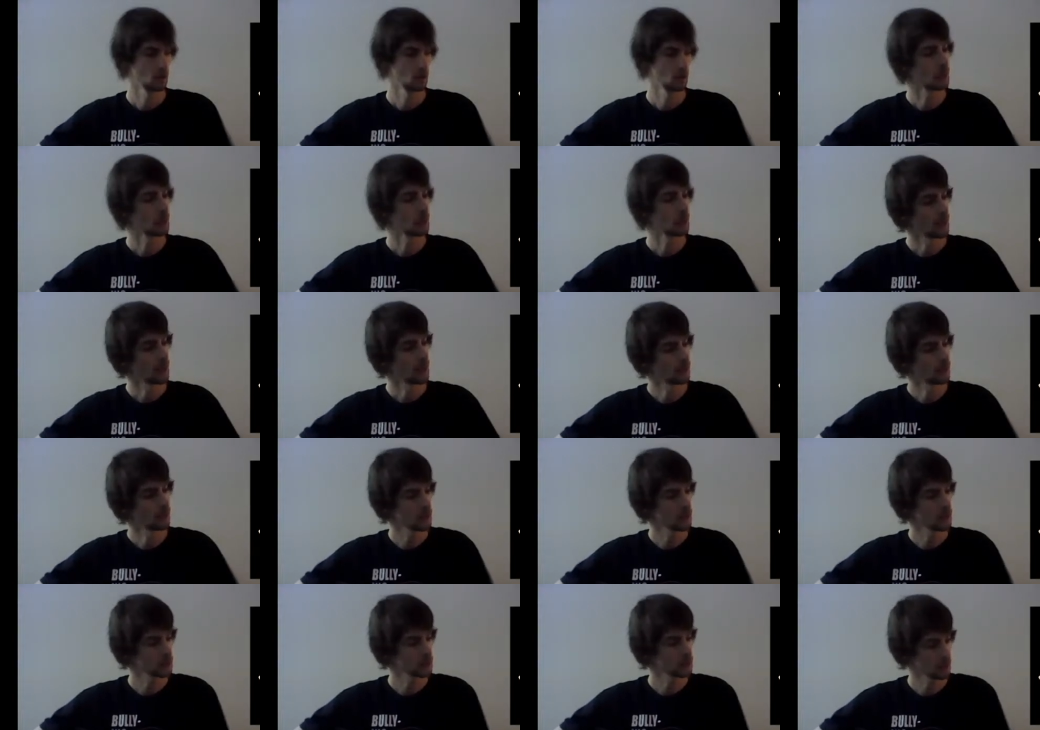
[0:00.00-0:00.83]
And the
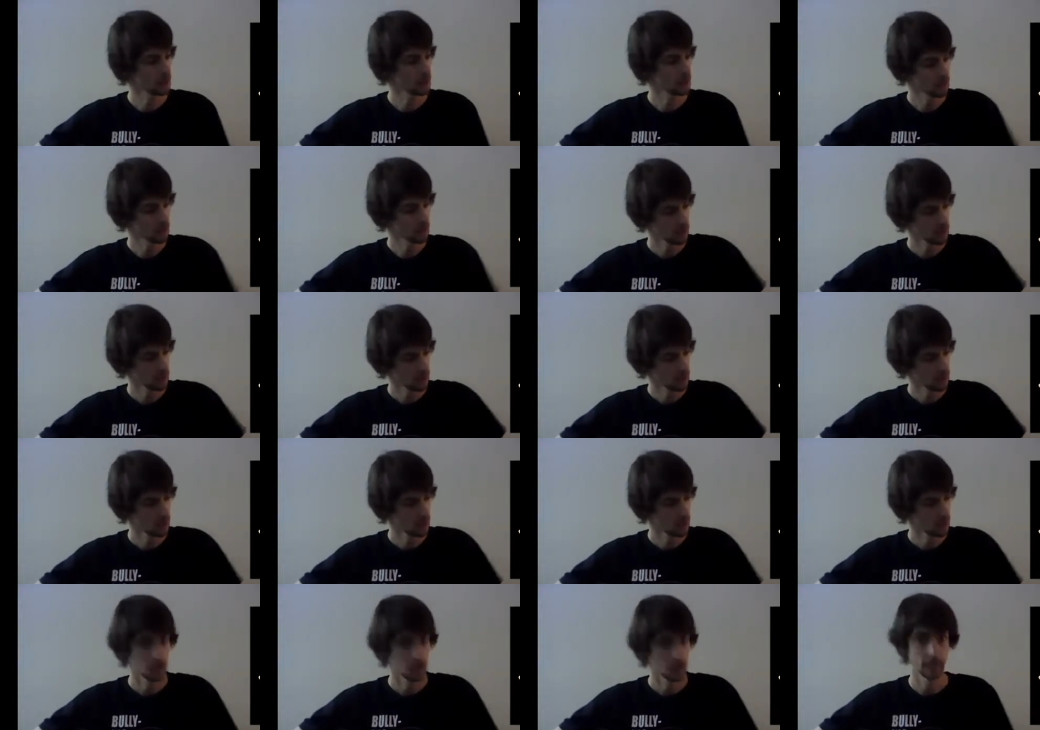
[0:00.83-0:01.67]
next thing
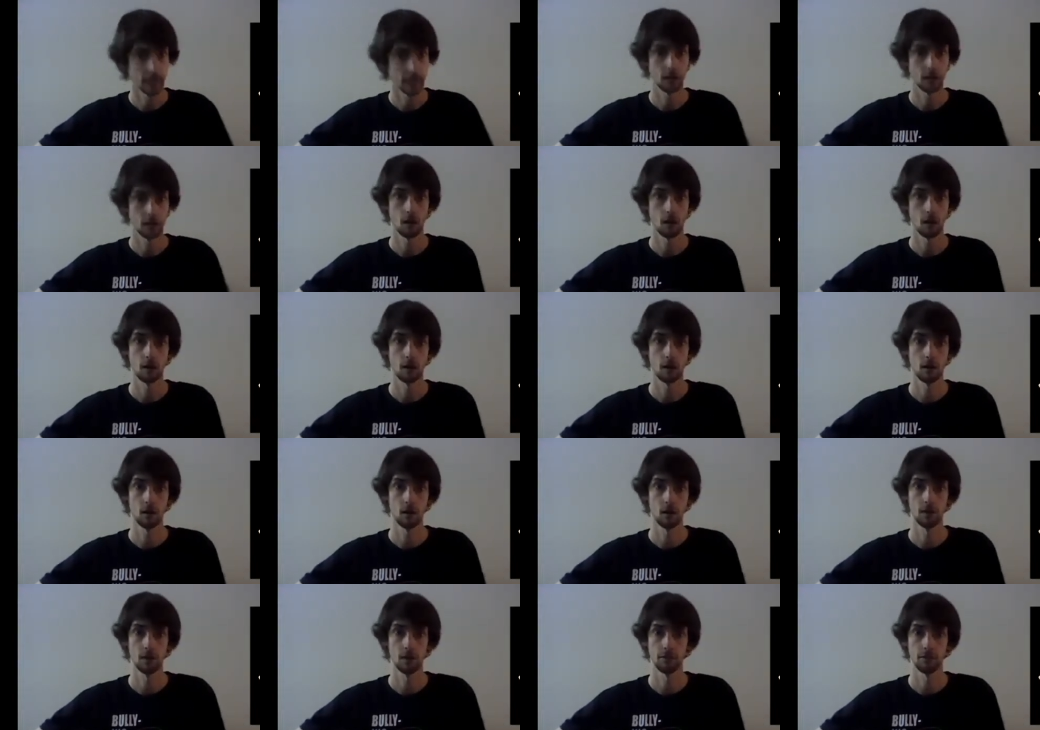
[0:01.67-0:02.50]
are
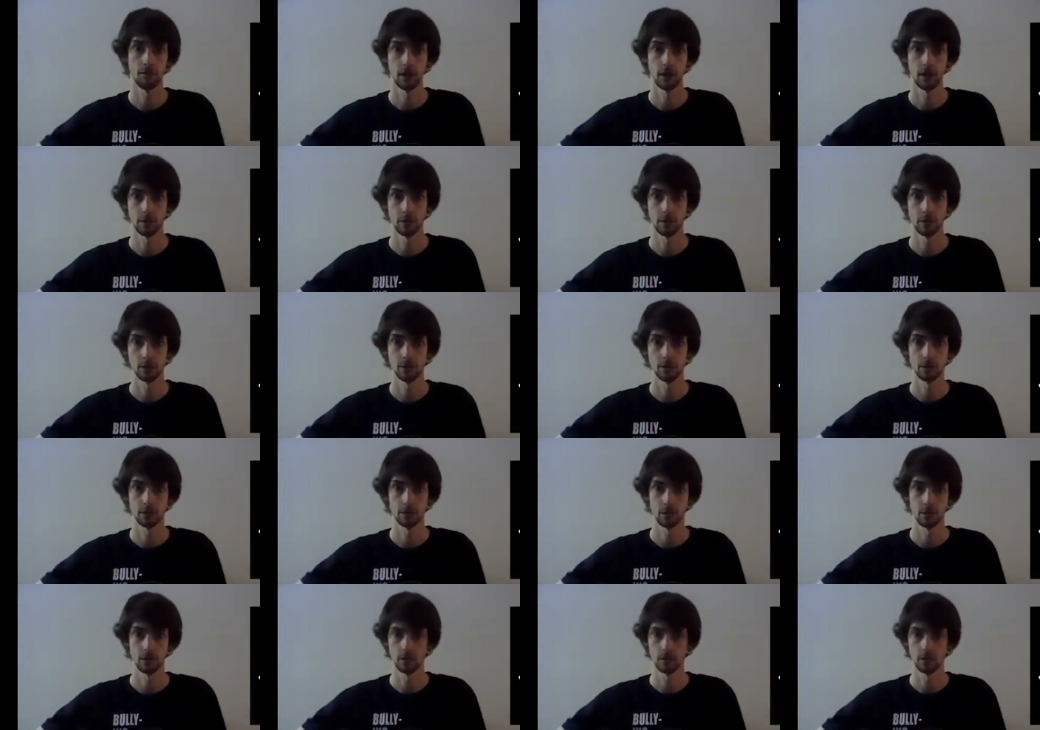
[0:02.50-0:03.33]
our fret numbers.
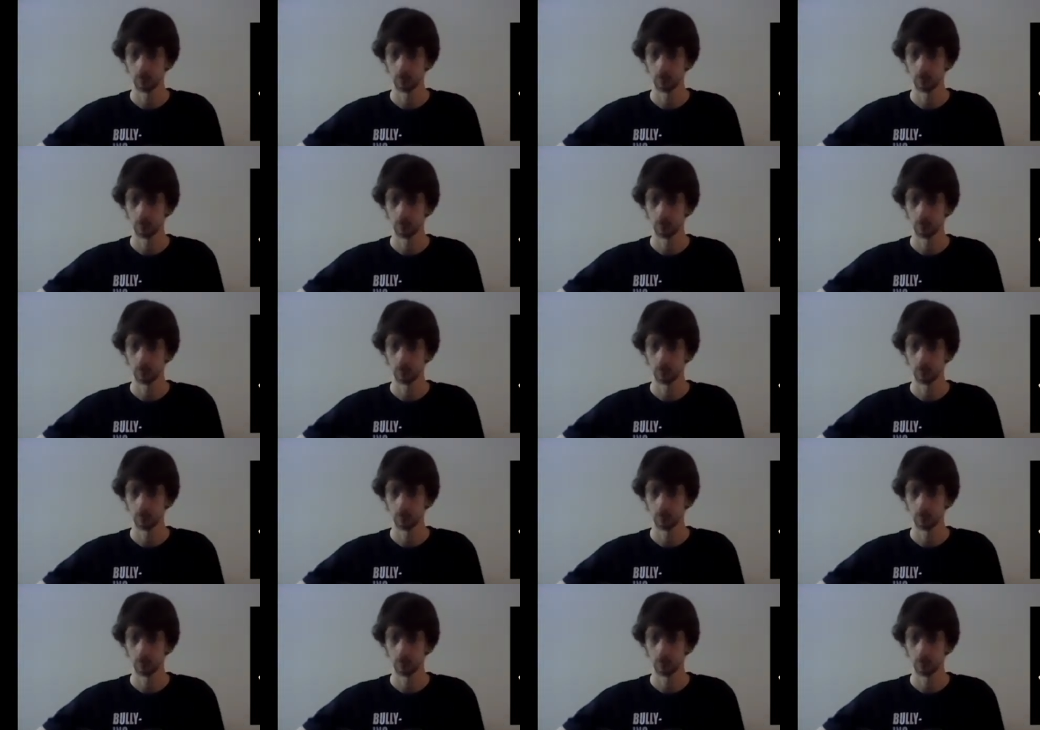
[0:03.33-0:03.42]
So